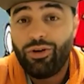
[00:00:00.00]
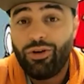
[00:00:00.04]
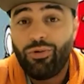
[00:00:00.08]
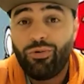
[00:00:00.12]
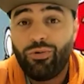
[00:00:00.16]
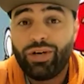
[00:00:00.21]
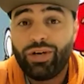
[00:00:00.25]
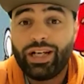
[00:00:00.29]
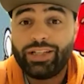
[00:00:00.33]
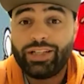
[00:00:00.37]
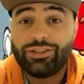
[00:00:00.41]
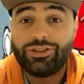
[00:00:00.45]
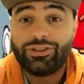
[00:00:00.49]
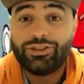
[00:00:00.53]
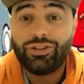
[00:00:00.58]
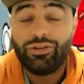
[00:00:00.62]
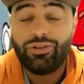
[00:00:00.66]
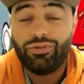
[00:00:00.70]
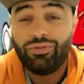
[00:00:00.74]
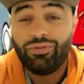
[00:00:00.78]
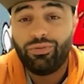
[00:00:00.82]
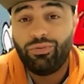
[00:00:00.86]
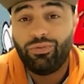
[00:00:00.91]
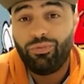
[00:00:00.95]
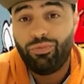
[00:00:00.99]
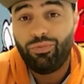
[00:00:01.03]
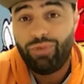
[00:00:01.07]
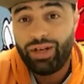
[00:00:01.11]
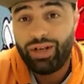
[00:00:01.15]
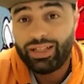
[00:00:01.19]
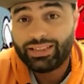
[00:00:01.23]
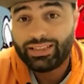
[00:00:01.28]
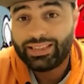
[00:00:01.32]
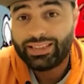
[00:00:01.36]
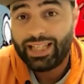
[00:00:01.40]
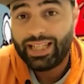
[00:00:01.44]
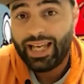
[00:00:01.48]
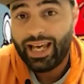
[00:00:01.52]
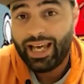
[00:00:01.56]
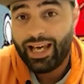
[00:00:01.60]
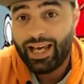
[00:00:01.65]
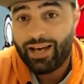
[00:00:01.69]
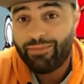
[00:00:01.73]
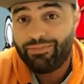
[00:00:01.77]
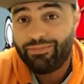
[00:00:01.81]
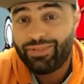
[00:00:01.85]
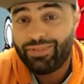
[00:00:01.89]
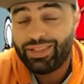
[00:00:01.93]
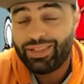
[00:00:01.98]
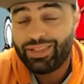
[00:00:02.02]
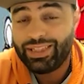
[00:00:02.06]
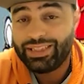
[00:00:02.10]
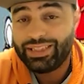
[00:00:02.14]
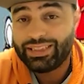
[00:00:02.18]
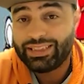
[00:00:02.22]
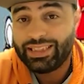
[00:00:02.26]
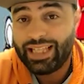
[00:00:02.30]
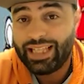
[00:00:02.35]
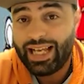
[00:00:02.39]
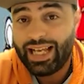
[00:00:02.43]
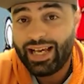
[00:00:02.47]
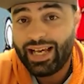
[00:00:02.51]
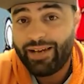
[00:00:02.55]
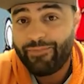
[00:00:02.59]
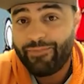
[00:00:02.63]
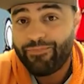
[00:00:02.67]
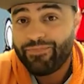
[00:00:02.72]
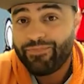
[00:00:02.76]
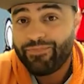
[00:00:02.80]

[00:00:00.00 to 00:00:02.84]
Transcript: What I don't want to happen is that